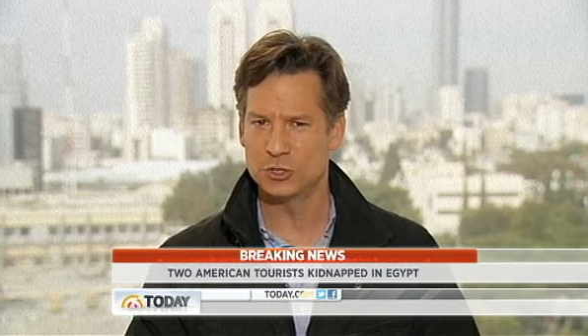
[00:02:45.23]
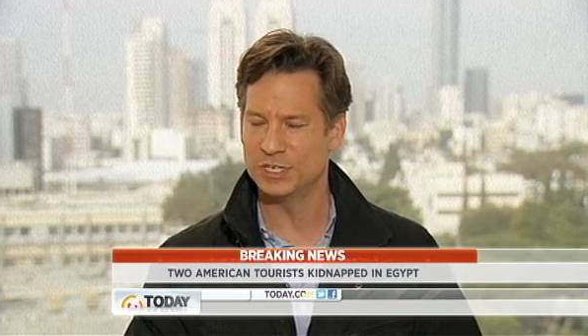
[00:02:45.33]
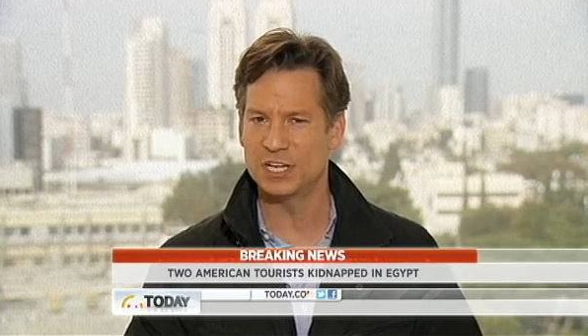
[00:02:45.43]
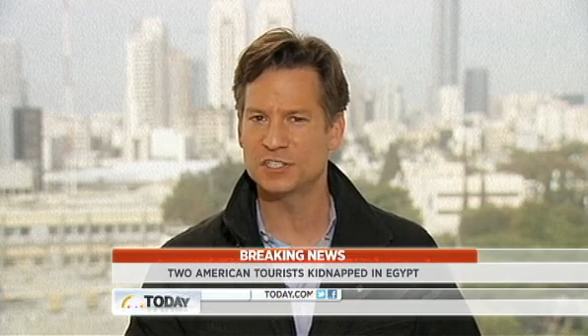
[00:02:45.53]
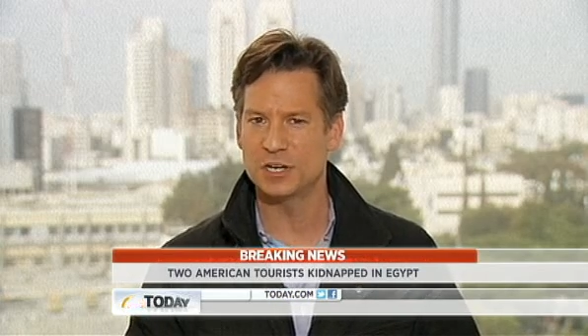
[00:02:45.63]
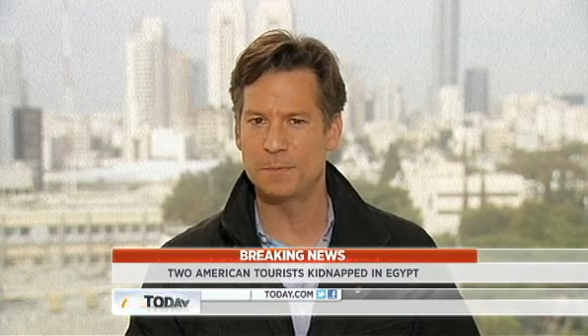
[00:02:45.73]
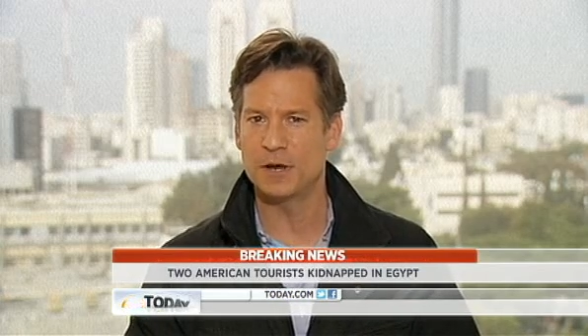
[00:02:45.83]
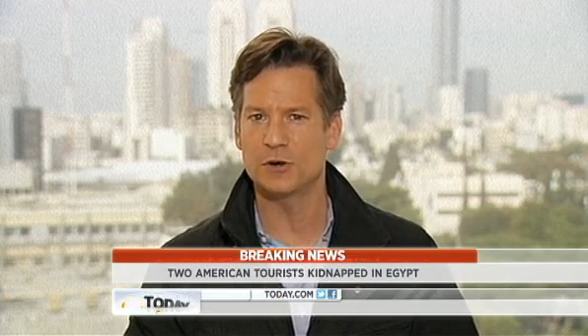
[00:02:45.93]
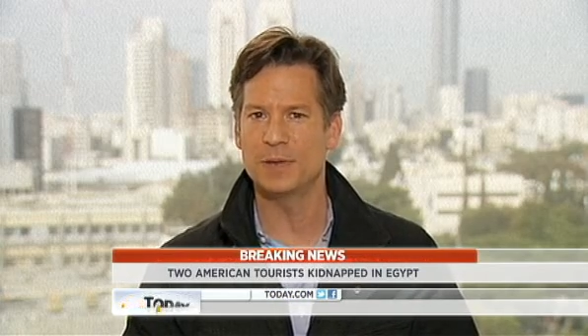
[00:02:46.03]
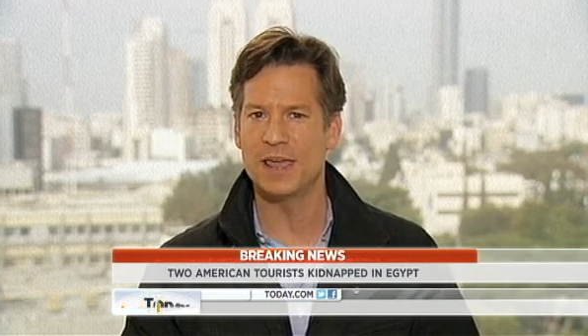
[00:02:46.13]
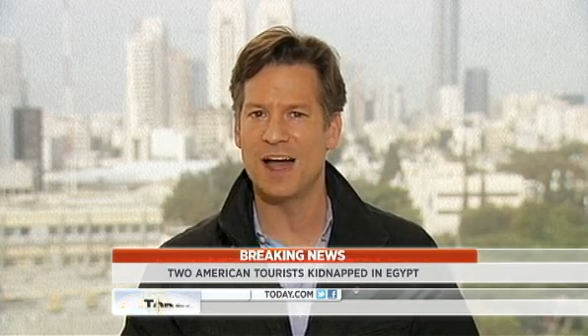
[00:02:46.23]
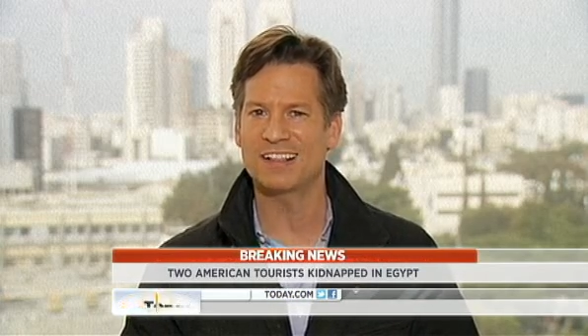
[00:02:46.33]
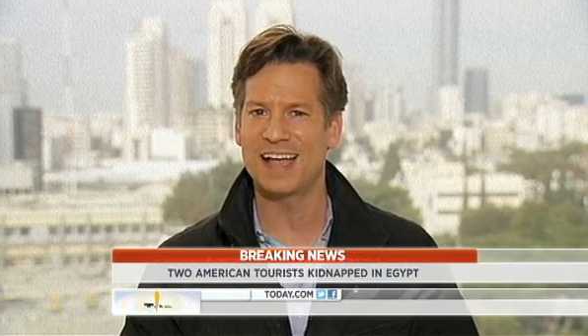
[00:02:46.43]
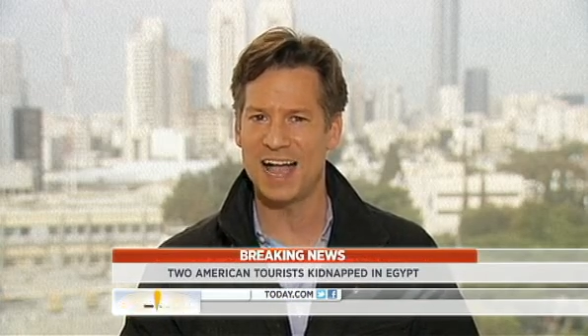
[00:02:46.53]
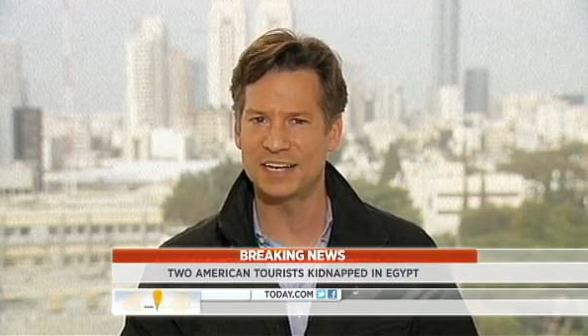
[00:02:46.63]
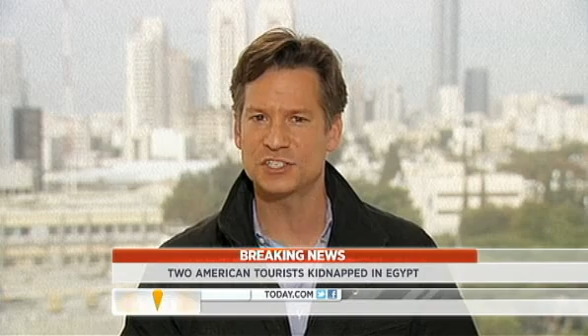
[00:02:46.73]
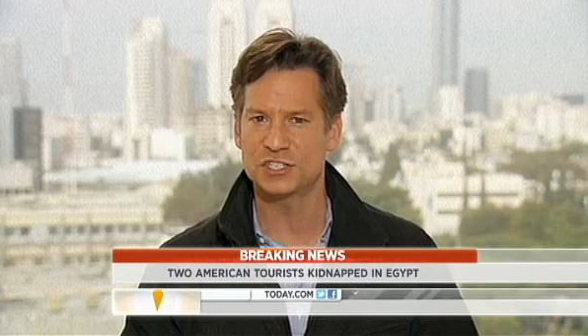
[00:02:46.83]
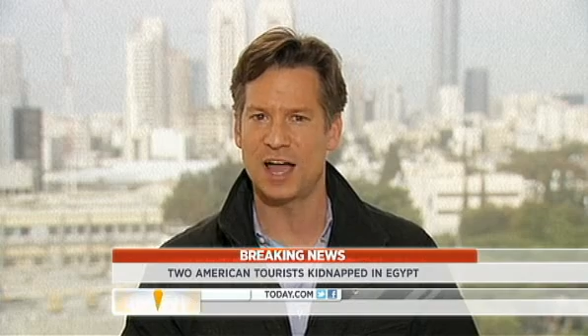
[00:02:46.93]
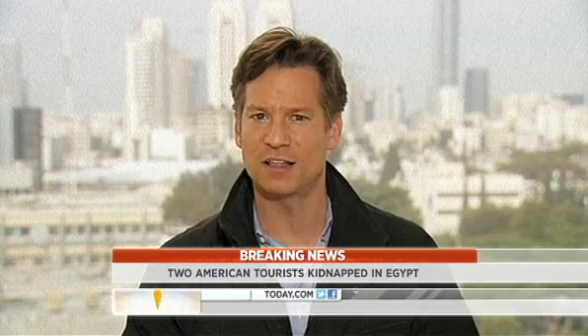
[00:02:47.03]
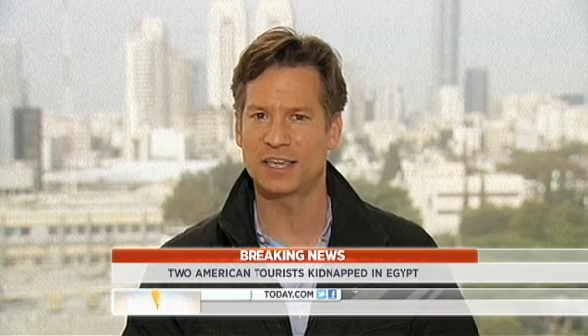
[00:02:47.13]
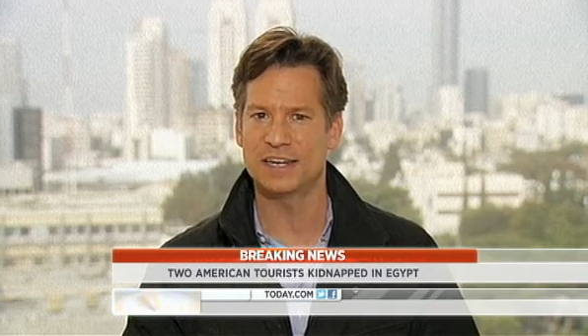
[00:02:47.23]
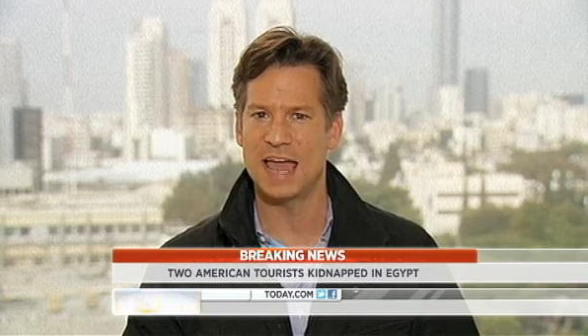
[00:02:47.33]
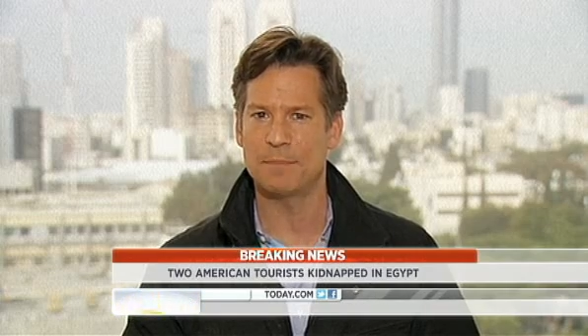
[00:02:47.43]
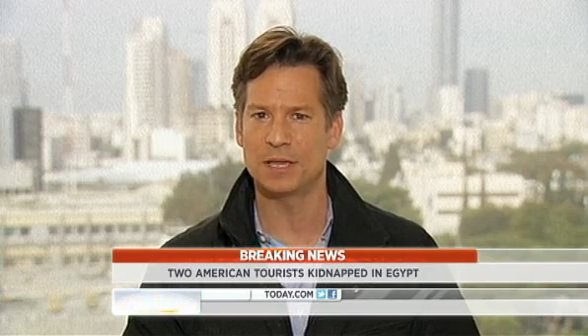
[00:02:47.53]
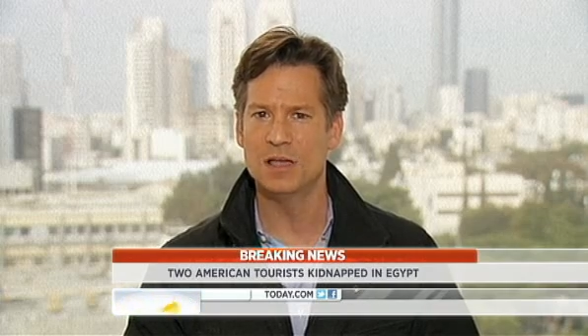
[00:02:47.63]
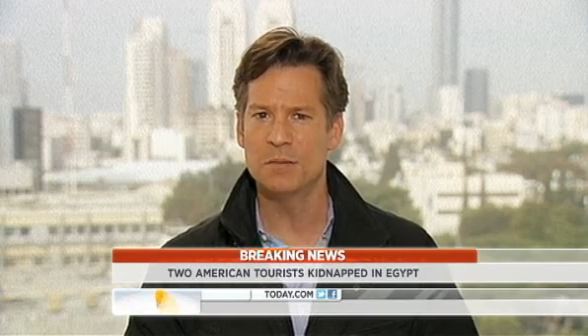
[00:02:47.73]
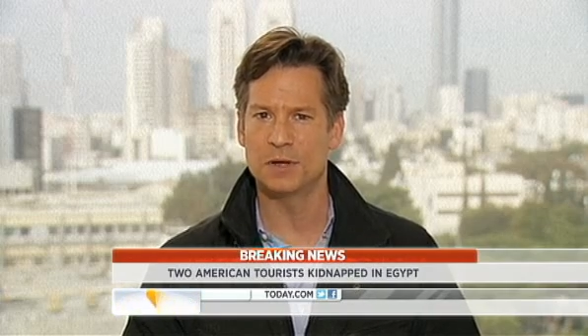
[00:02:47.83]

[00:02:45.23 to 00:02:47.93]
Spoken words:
So it doesn't appear to be an al-Qaeda-style kidnapping,